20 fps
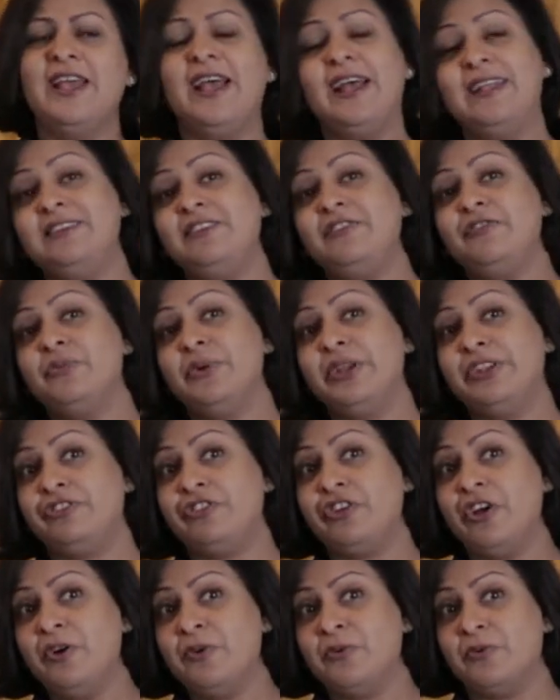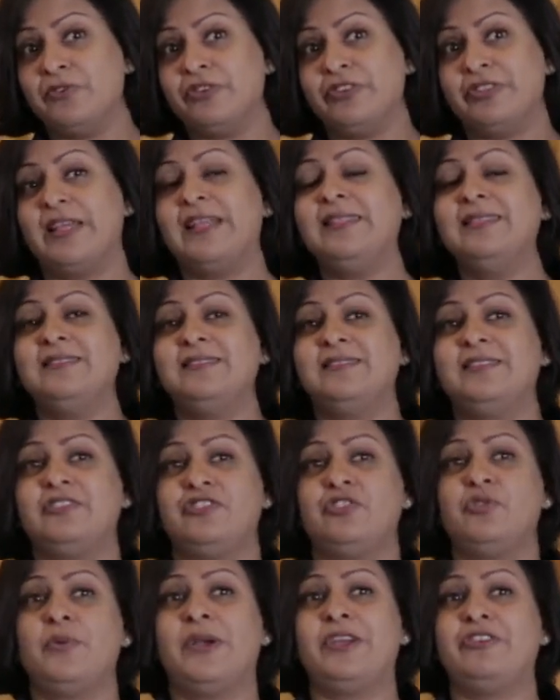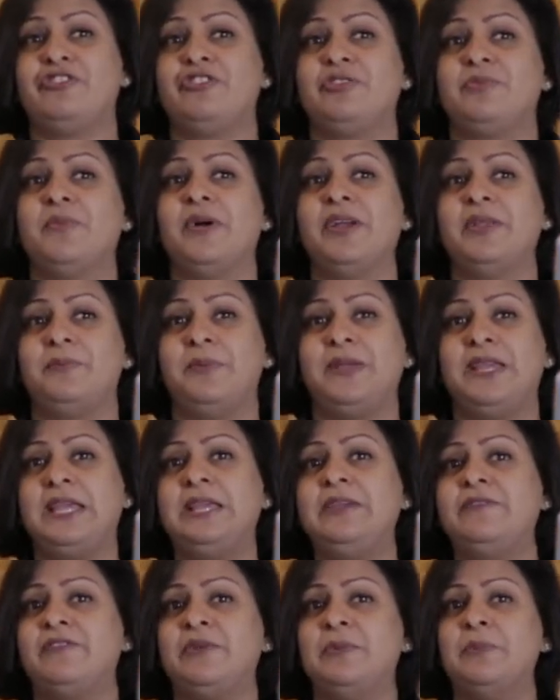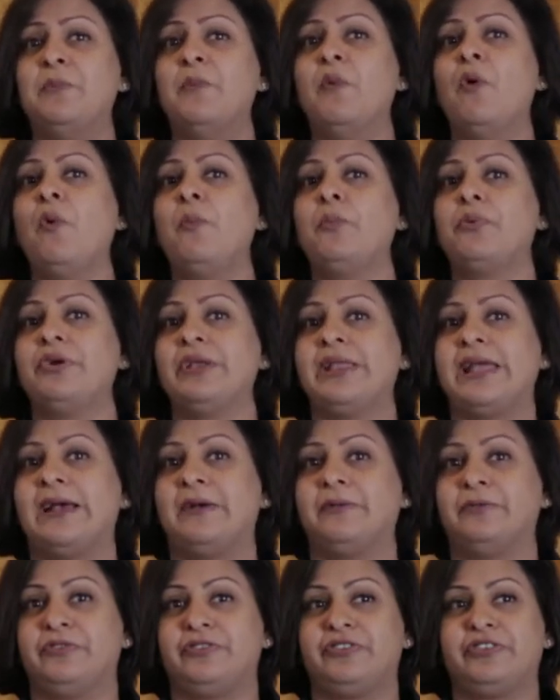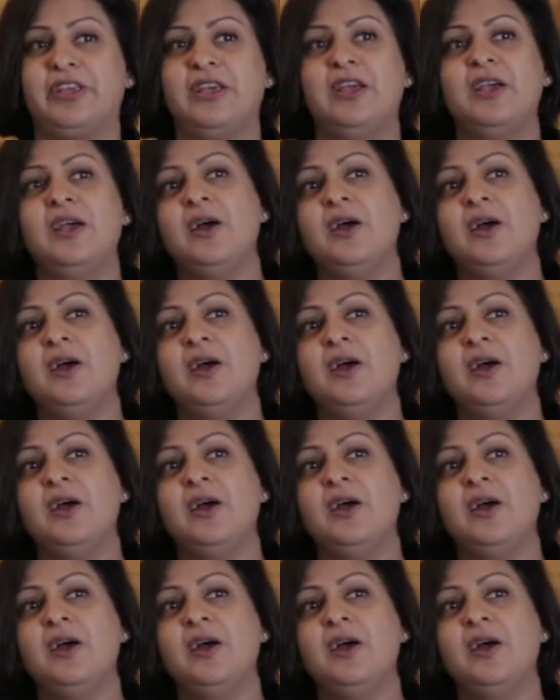And if we don't, then the situation might be even more pronounced.